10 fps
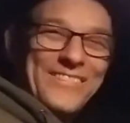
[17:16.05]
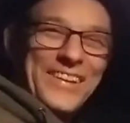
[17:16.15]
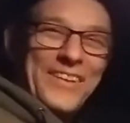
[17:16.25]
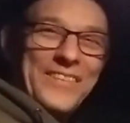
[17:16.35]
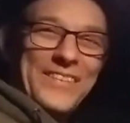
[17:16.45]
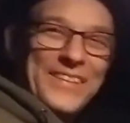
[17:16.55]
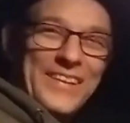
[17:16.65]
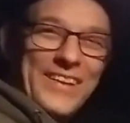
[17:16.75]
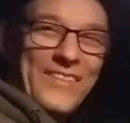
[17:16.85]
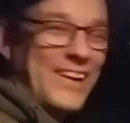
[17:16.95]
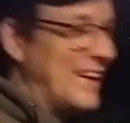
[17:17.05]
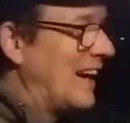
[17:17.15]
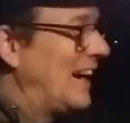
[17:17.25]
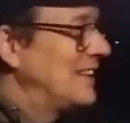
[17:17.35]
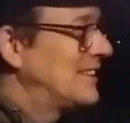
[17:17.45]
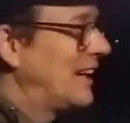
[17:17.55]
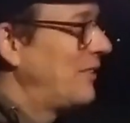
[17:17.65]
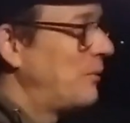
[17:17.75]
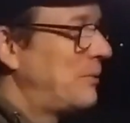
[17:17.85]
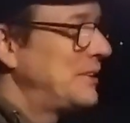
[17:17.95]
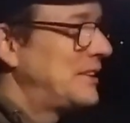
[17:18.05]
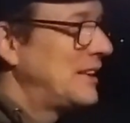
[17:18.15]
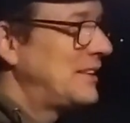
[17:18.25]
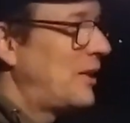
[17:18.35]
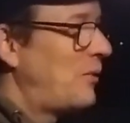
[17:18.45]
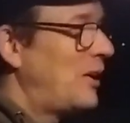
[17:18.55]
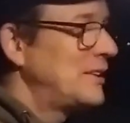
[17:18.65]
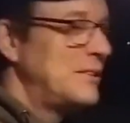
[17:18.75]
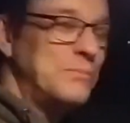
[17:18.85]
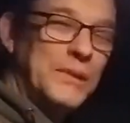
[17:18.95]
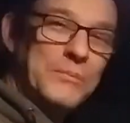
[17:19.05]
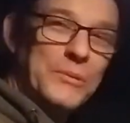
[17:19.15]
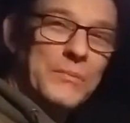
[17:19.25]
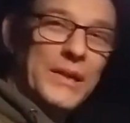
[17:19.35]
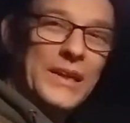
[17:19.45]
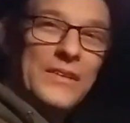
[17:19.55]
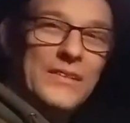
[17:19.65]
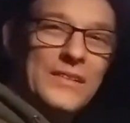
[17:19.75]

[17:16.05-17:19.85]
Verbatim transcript: Anyway. Anyway, guys, hey, we appreciate y'all watching. Remember, man,